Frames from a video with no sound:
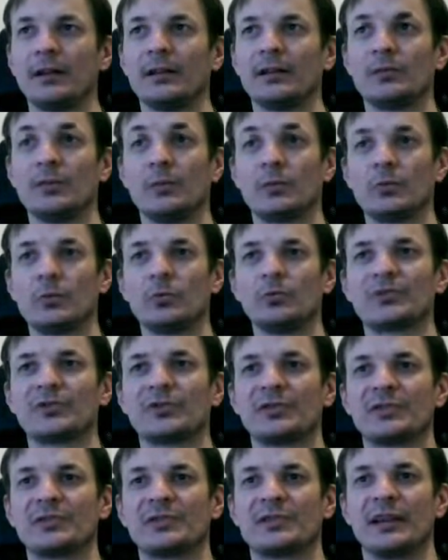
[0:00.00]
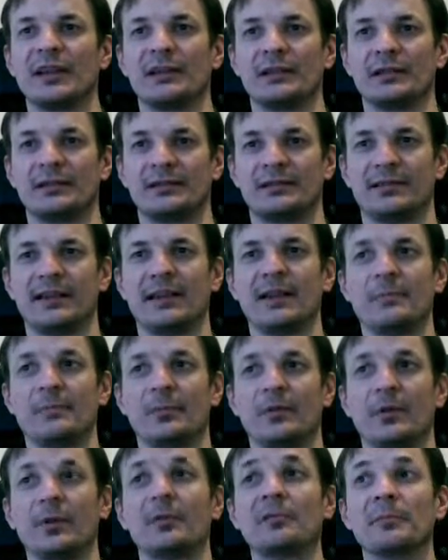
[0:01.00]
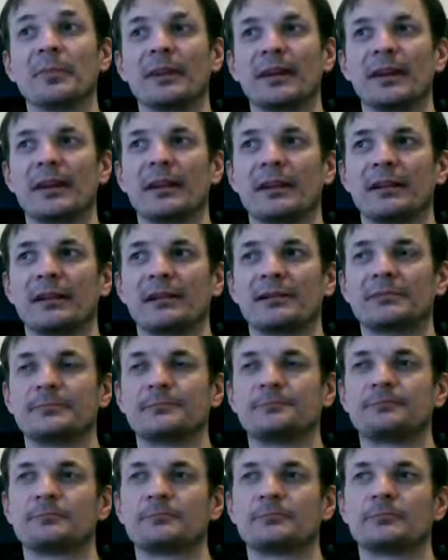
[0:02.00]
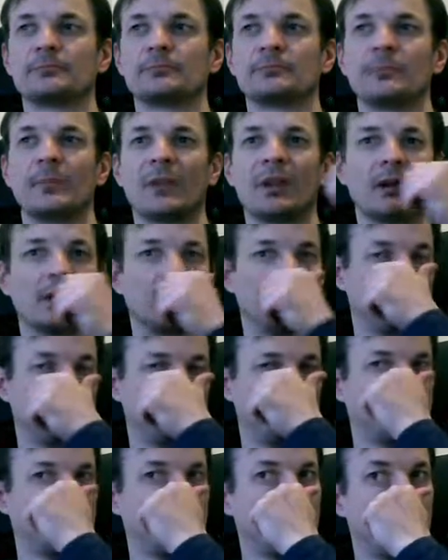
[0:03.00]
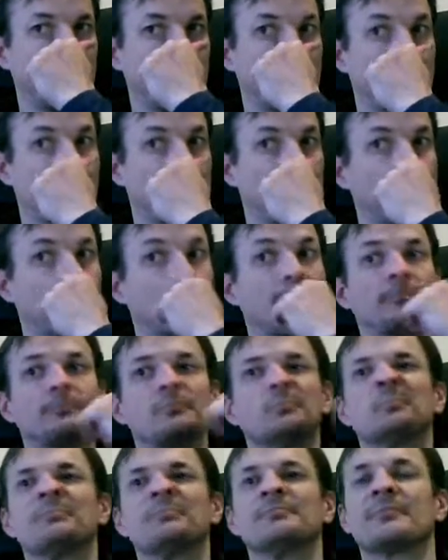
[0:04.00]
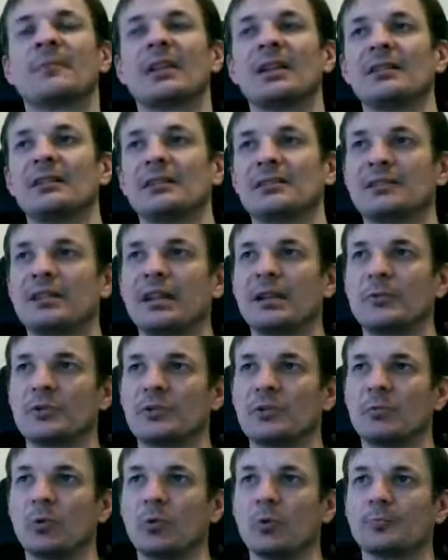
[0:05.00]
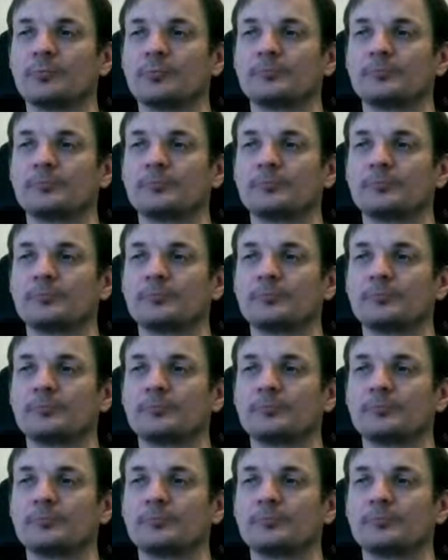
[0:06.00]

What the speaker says: the rules stay the same of mechanics. That is indistinguishable.